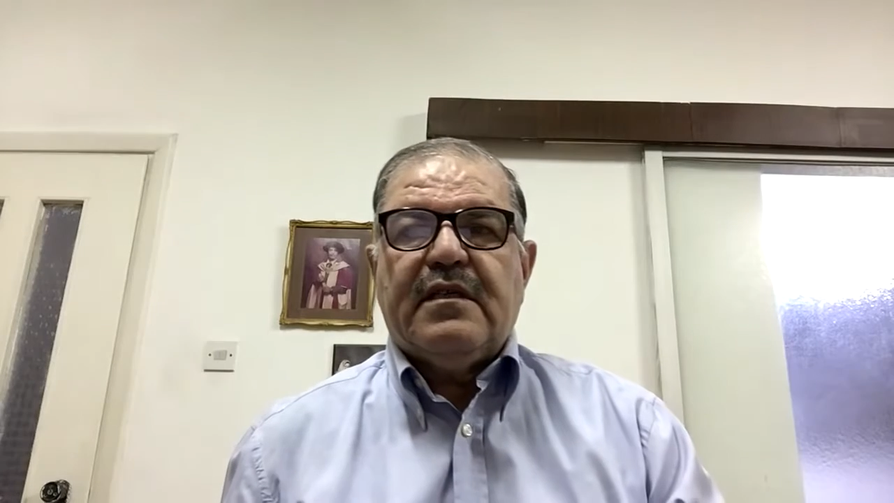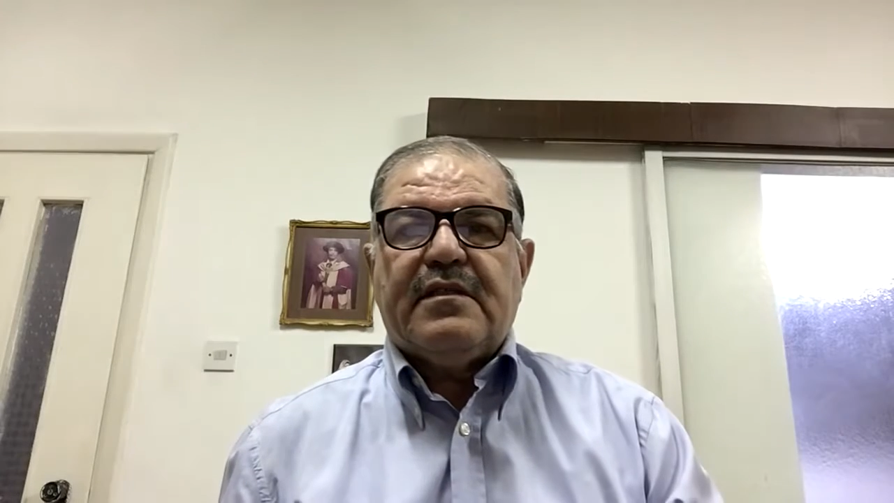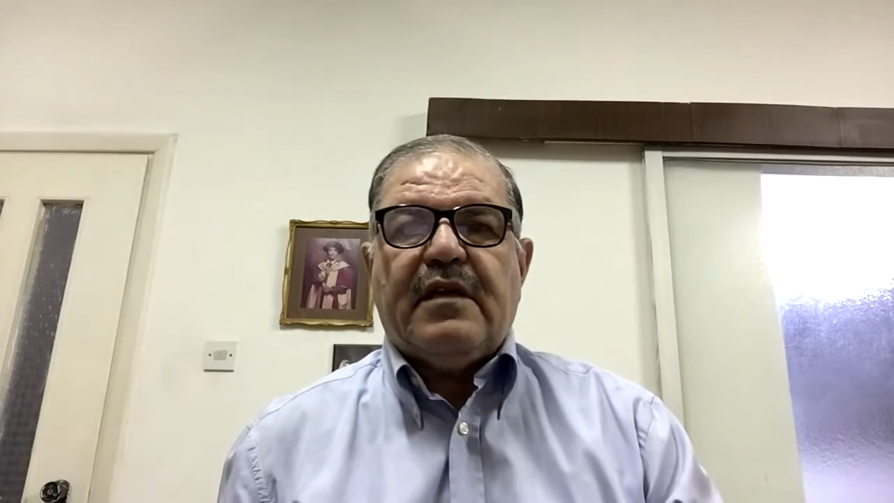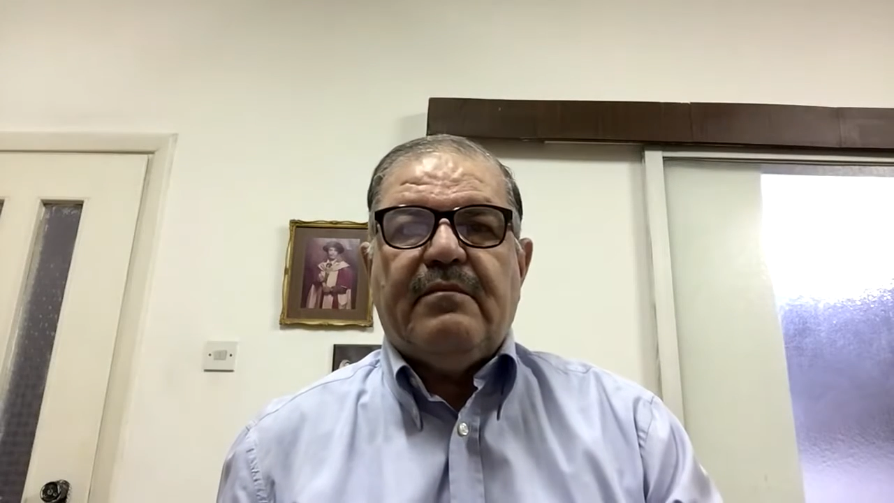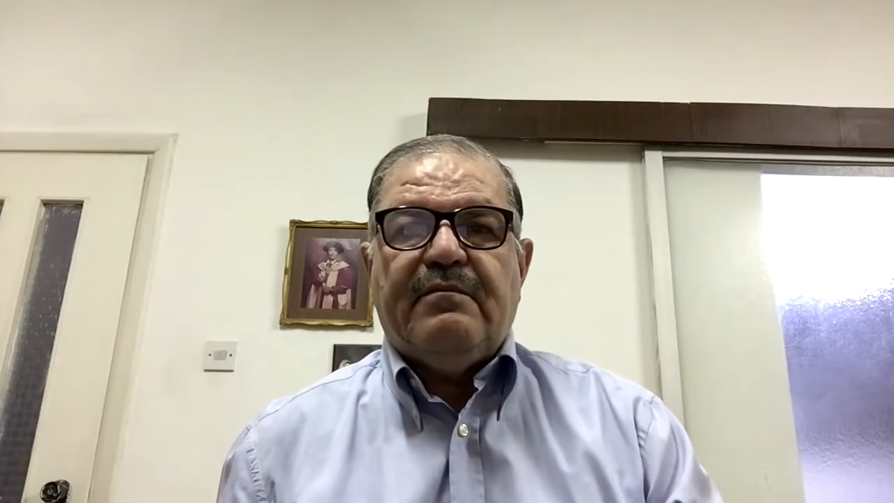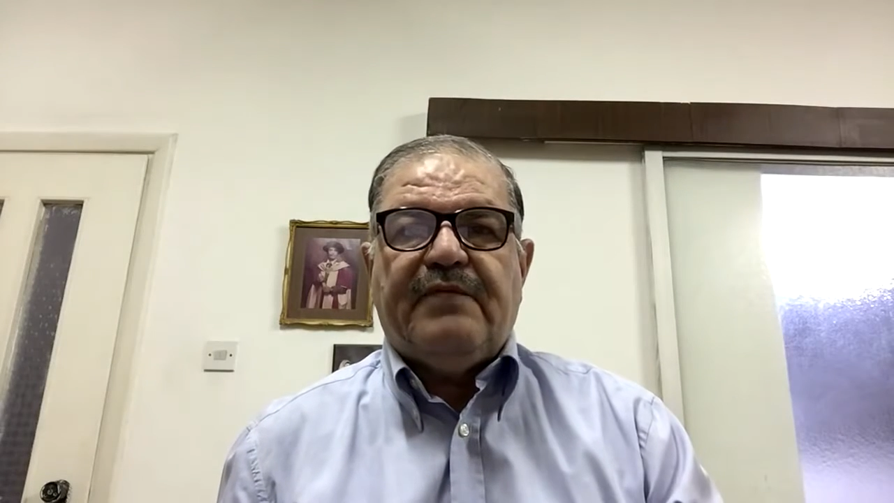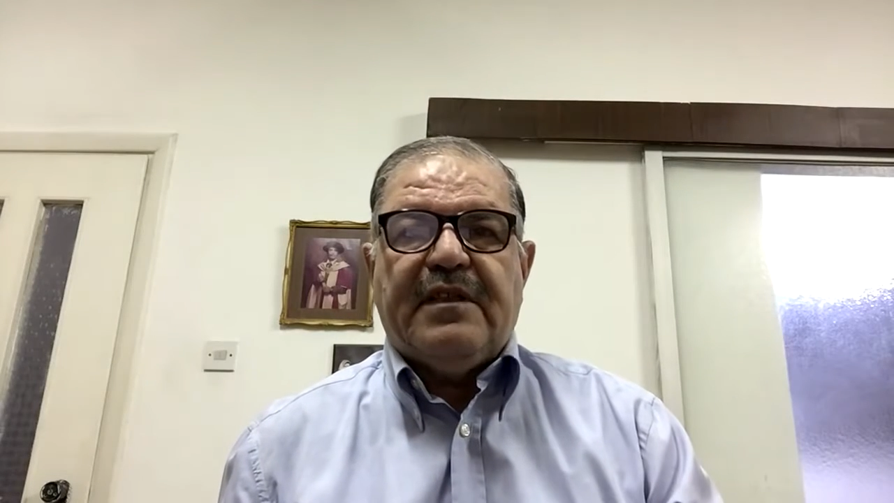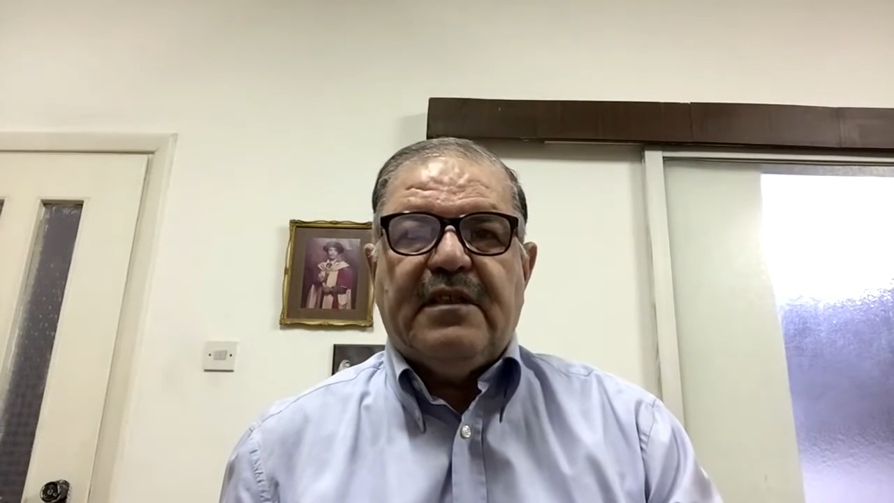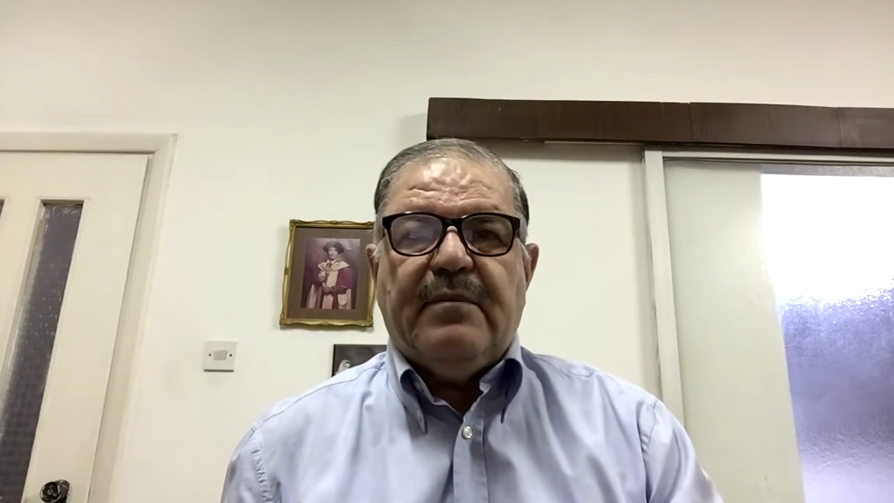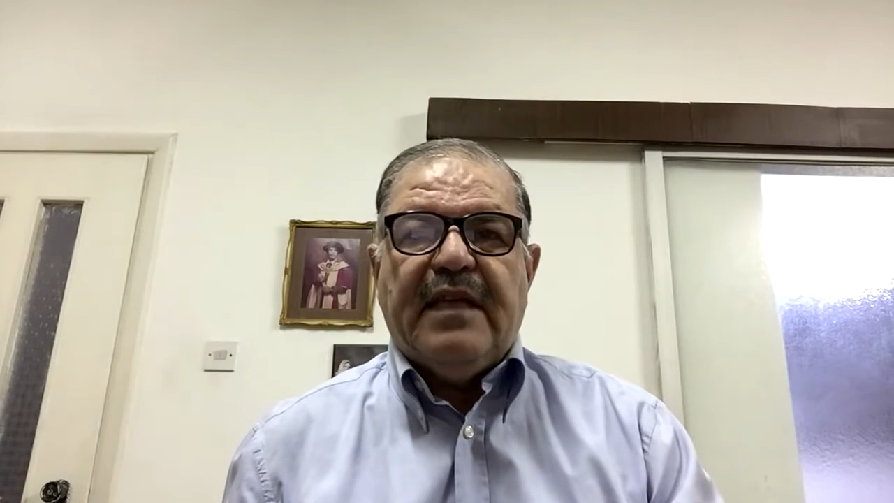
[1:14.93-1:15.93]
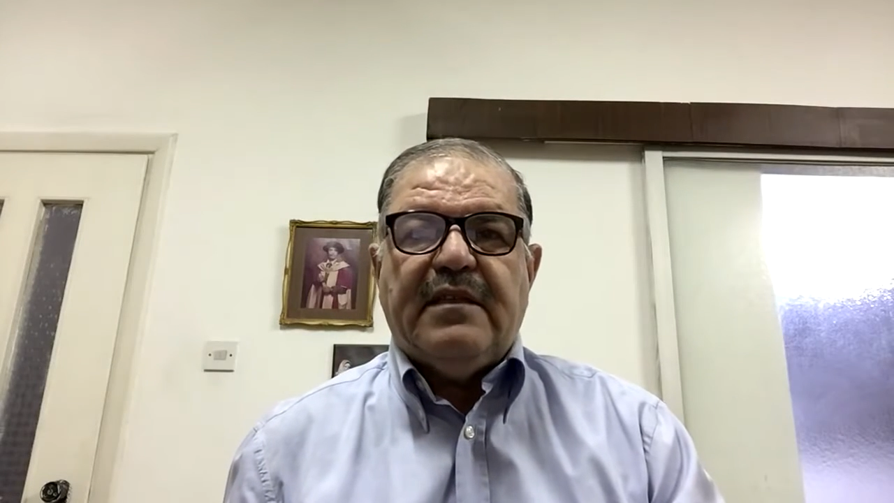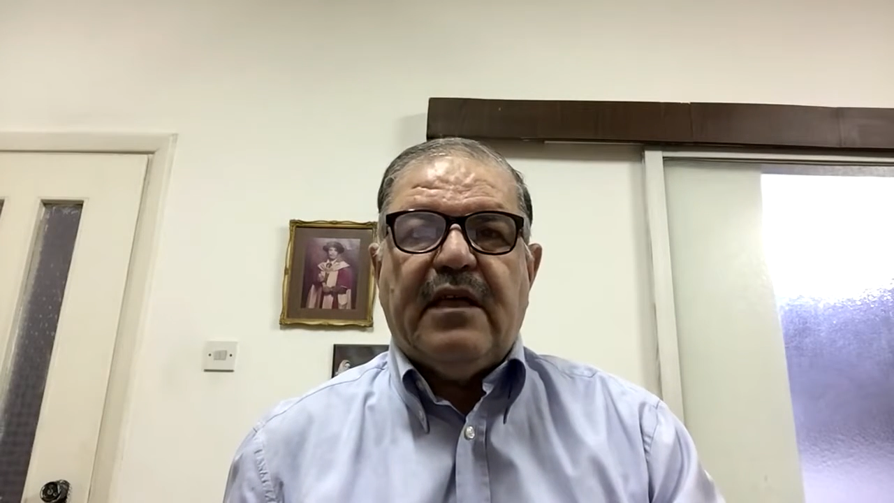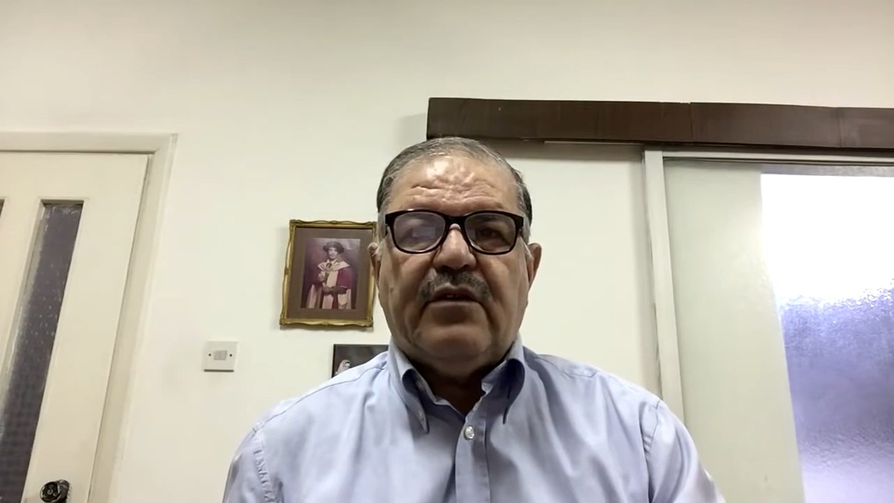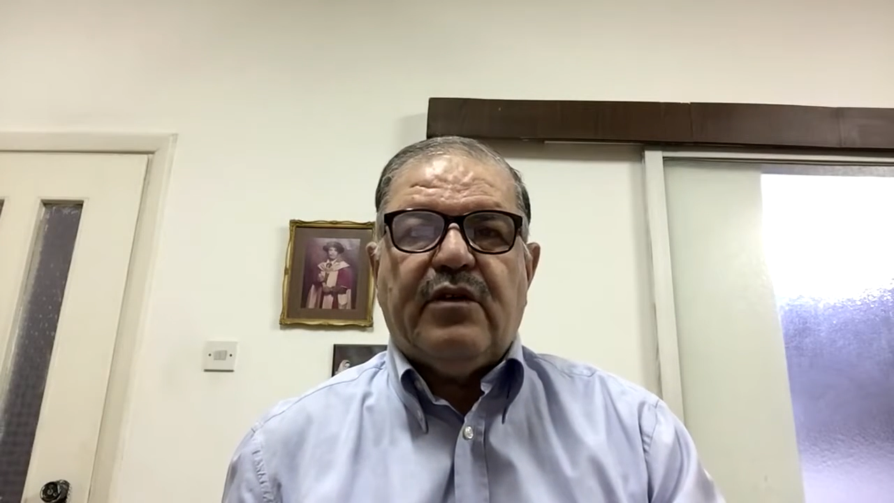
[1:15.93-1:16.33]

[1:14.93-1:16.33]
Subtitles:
some fundamental